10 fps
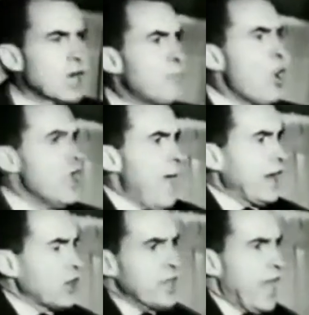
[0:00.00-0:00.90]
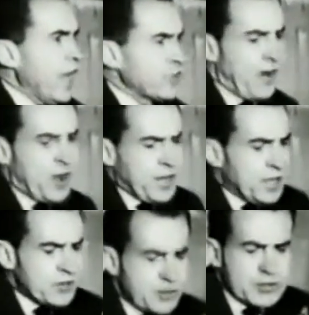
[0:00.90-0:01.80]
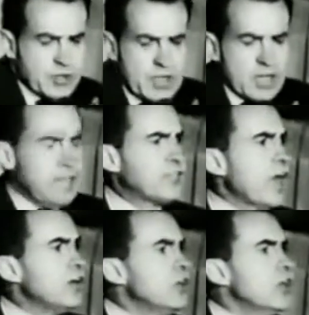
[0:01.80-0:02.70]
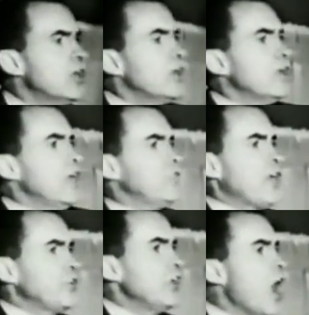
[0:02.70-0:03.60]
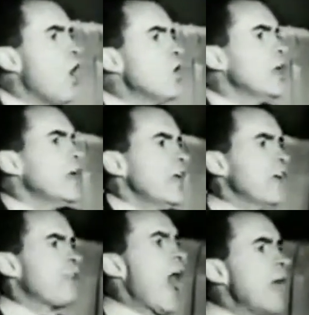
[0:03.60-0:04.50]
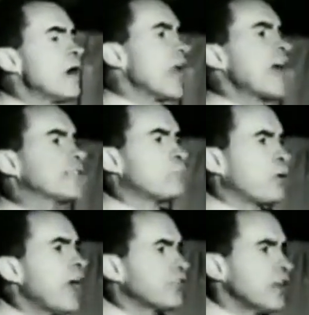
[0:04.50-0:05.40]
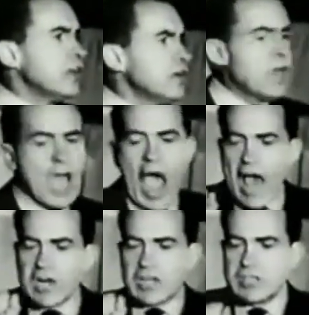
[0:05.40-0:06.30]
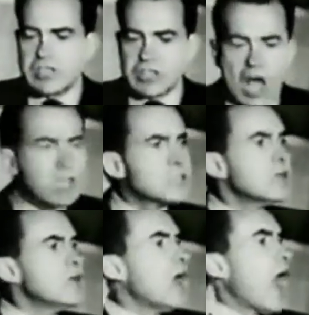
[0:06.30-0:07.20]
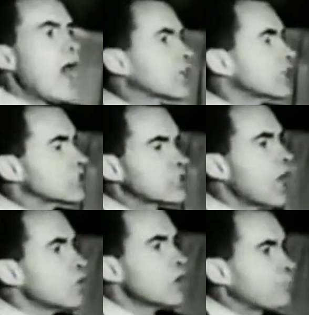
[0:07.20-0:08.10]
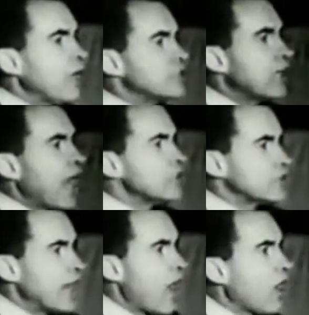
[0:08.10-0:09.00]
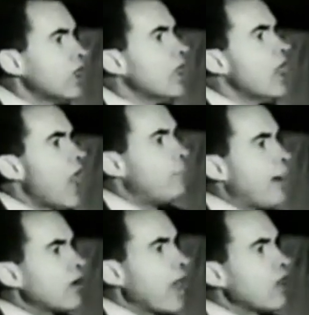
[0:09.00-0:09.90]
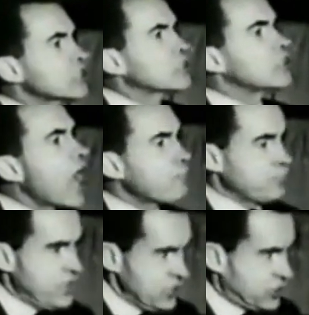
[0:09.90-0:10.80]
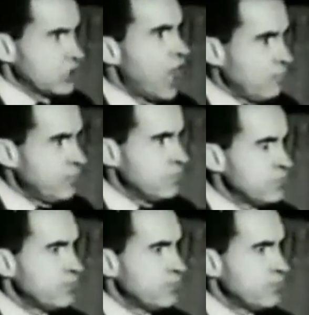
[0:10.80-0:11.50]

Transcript: little boy manner he has, very innocent, he said, he said, you know, if I'm elected president, I'll consult, I'll consult with President Eisenhower about how to stop this slump.